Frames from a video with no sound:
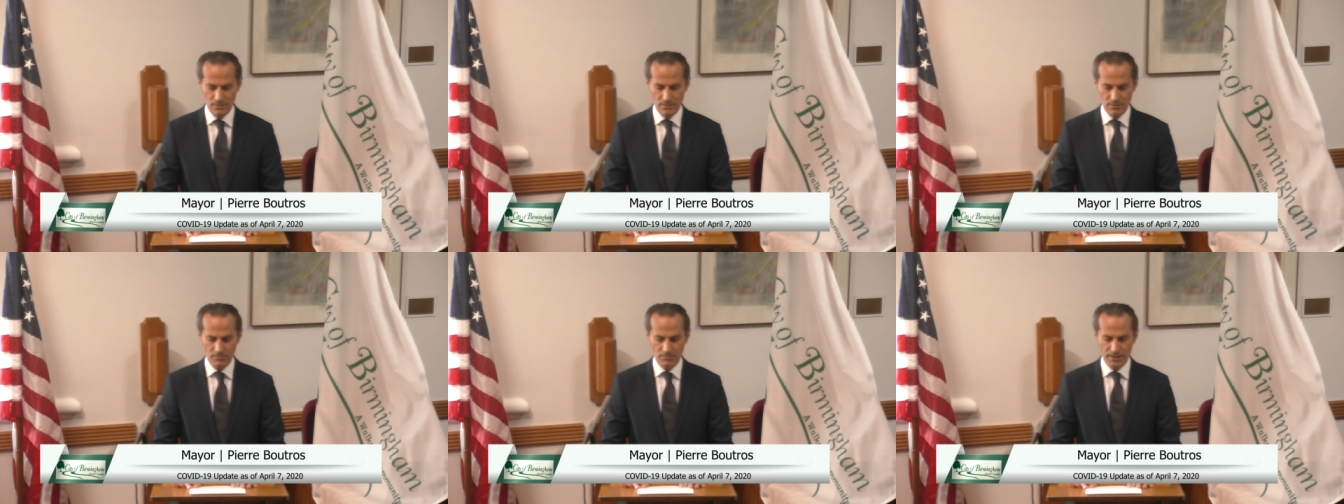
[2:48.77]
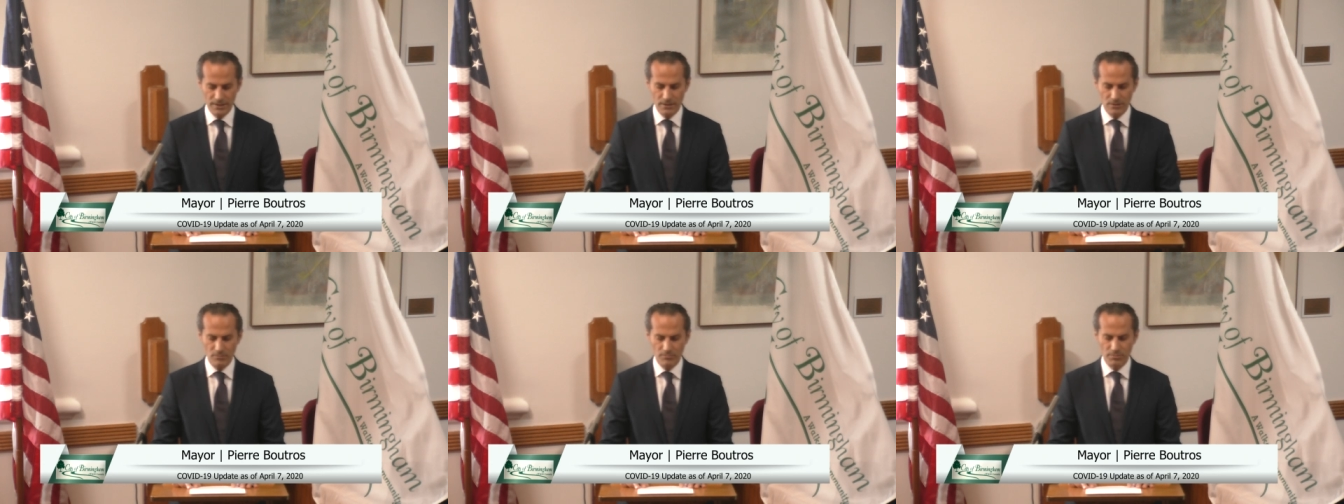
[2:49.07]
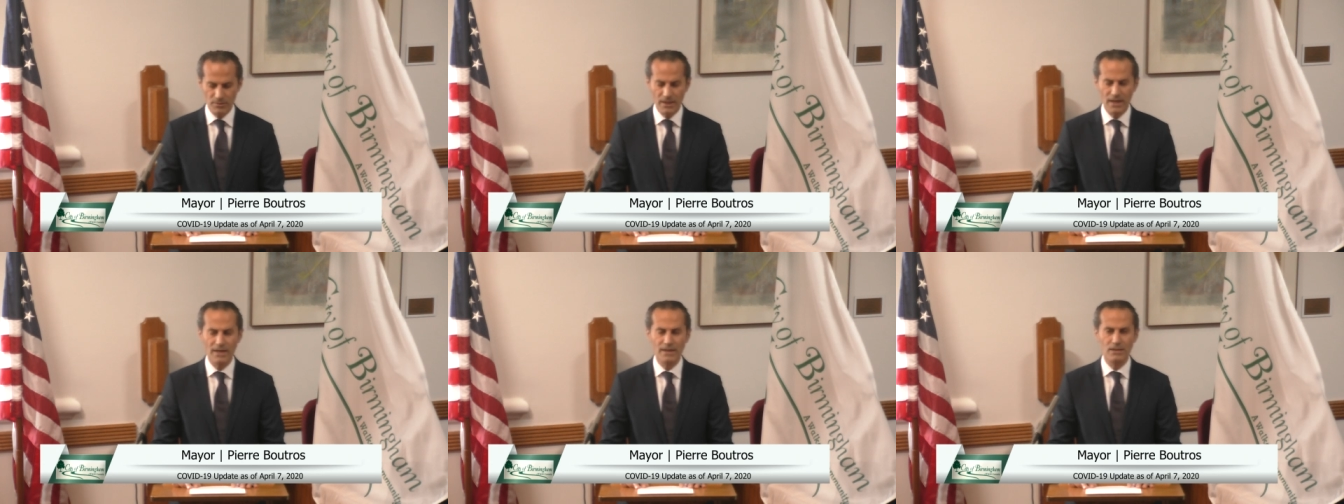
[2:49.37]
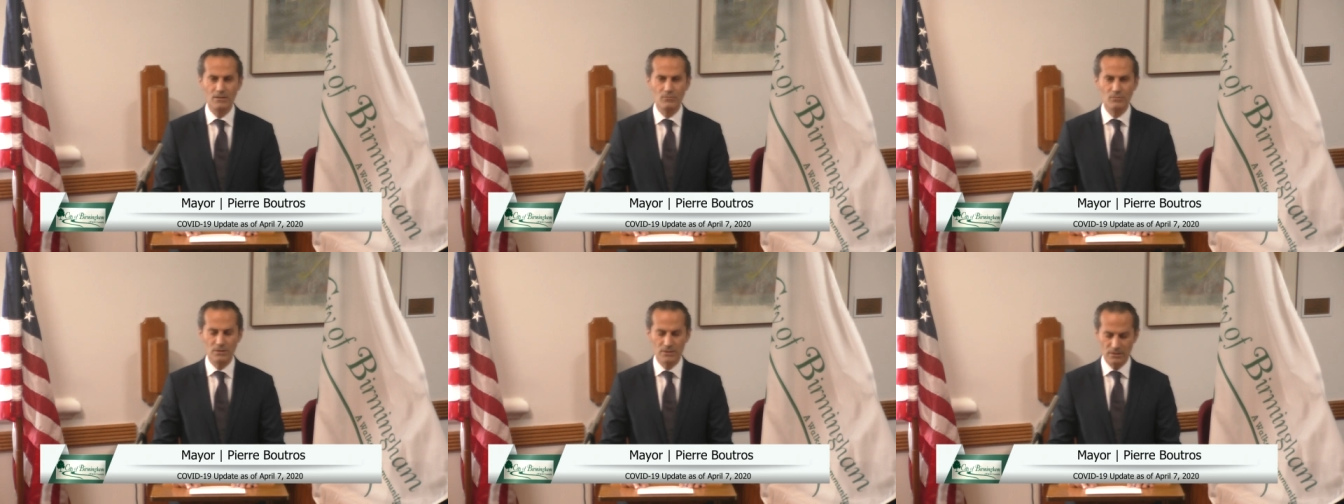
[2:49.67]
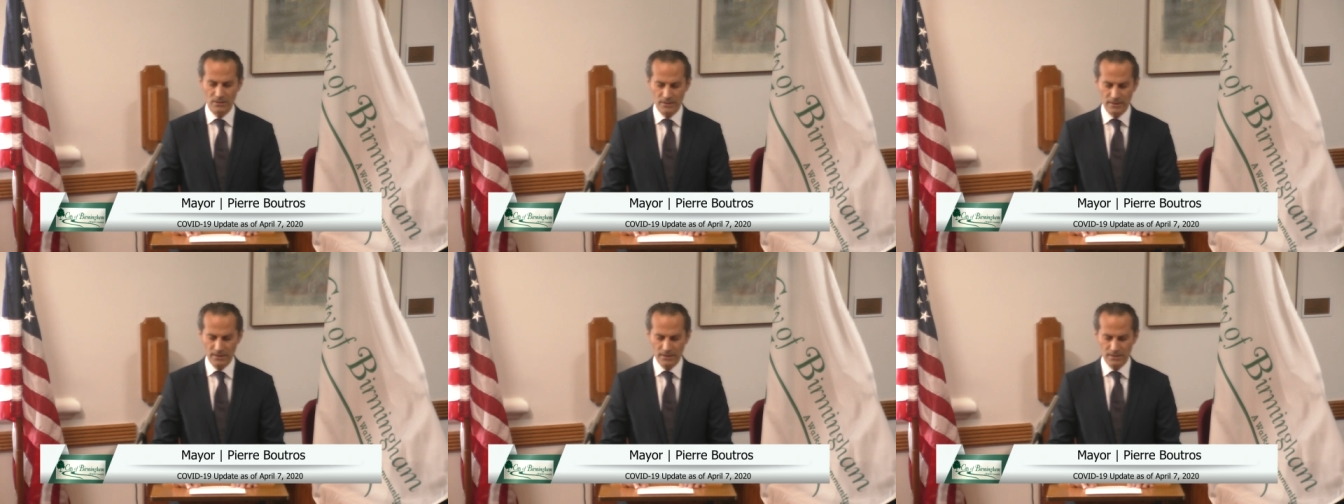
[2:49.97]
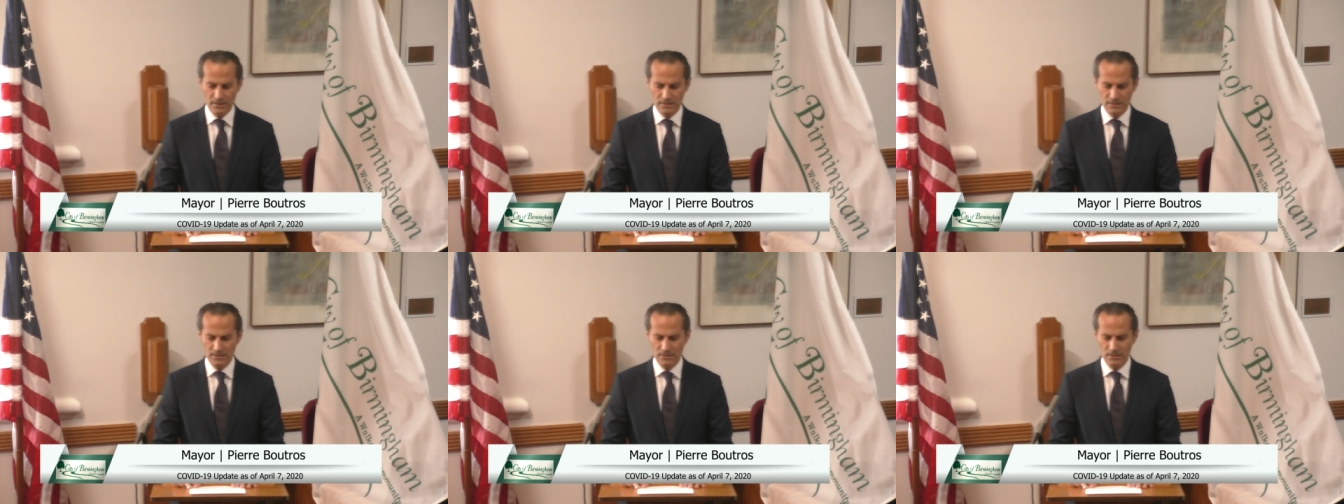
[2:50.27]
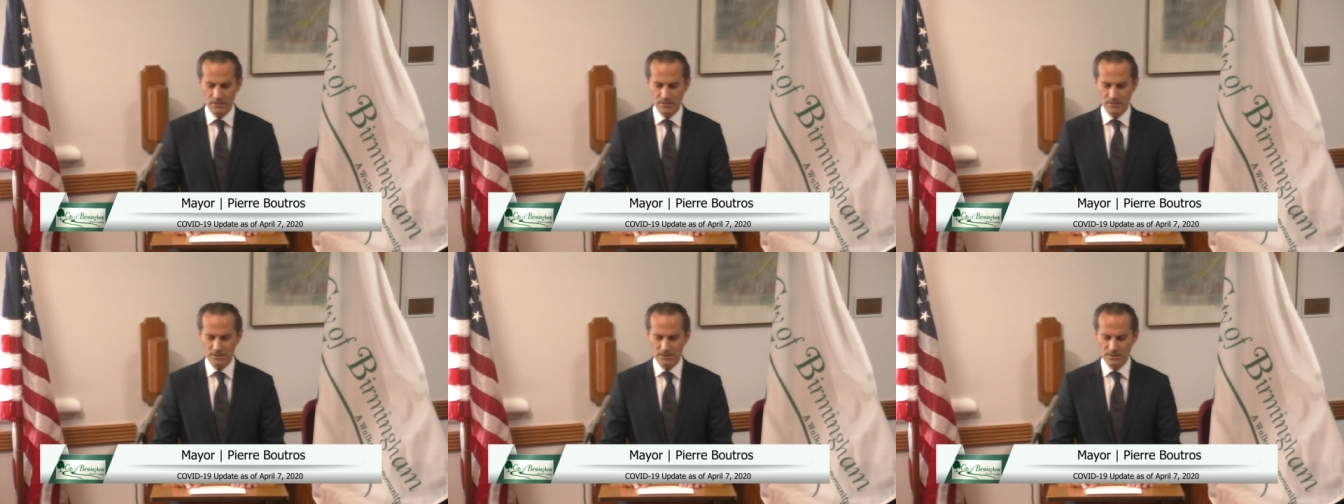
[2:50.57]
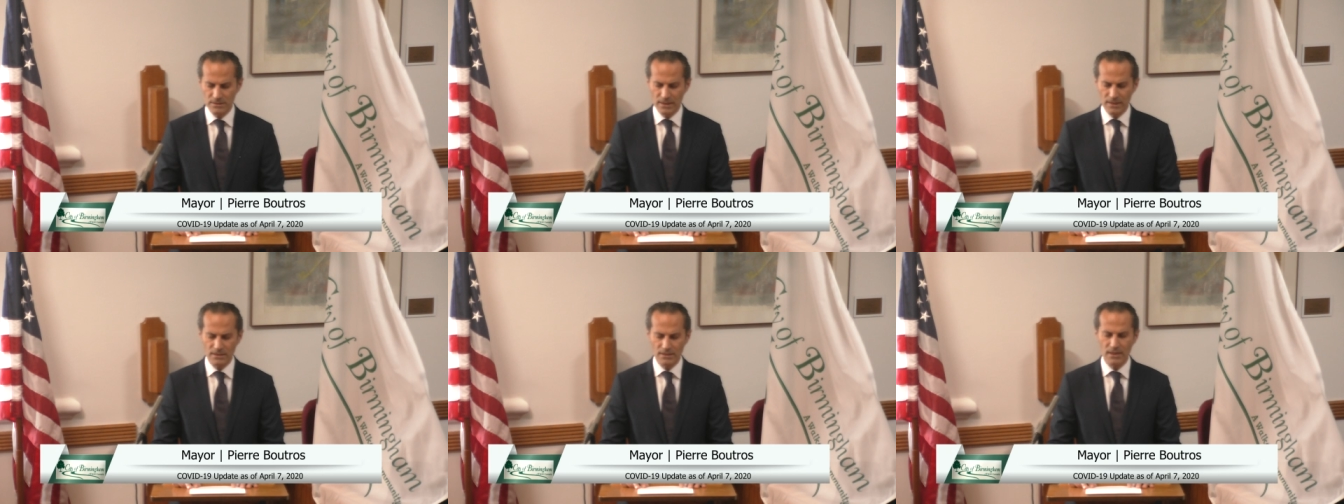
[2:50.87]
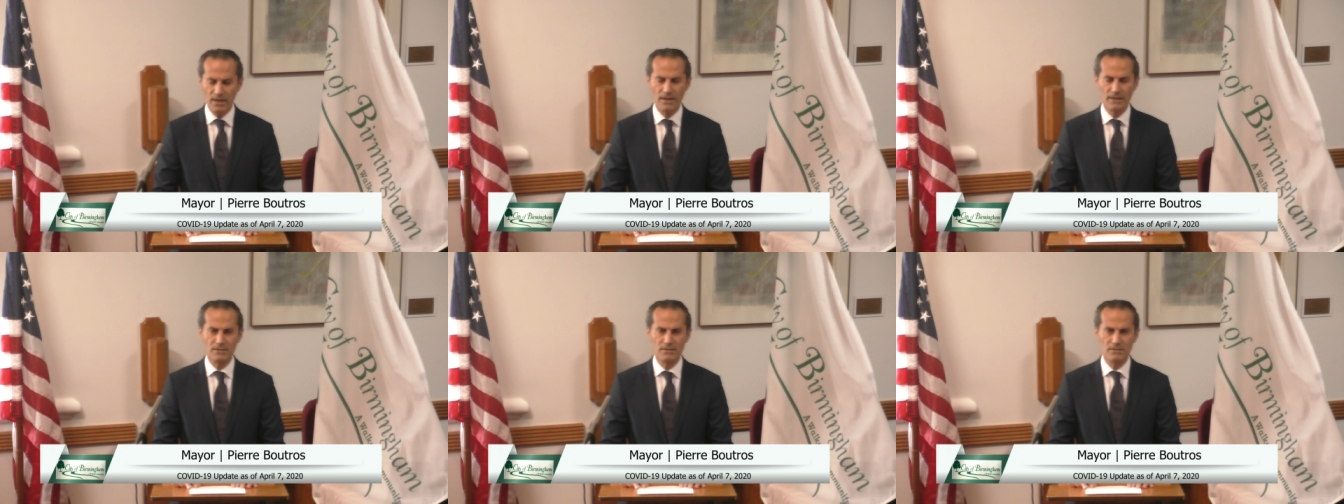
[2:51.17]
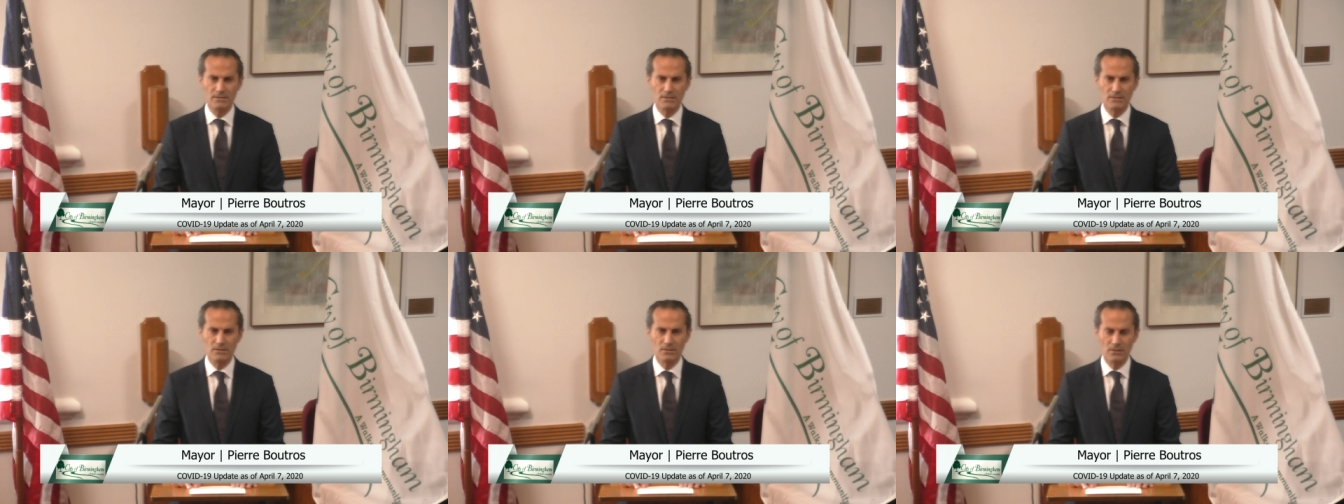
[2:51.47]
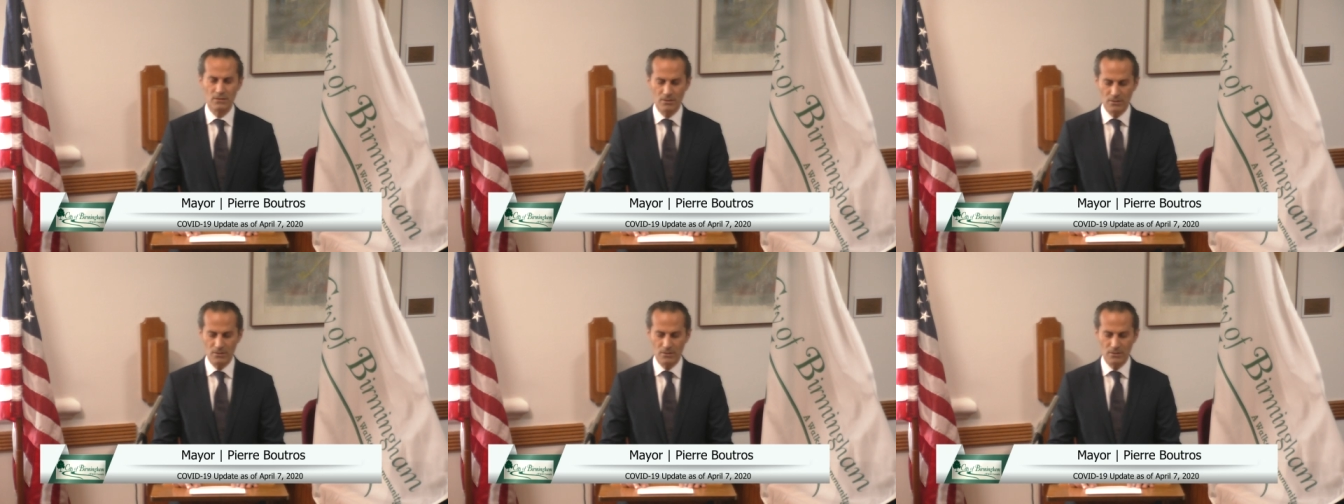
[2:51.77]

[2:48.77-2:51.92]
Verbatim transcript: By complying with the latest state guidance,